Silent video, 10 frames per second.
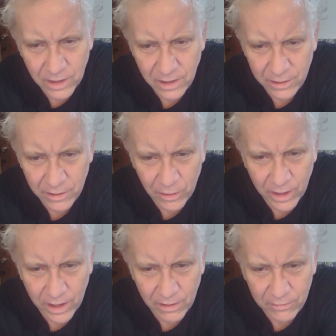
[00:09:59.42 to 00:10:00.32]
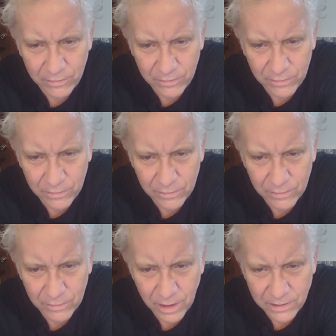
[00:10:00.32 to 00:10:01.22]
Not that I don't have
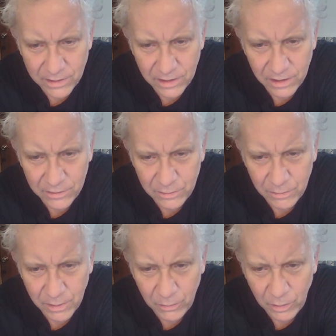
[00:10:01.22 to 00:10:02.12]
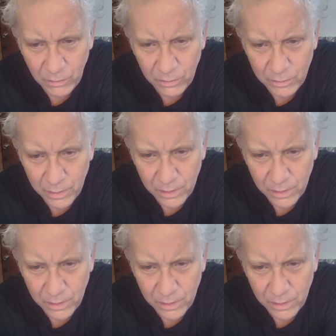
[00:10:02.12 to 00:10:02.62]
ideas about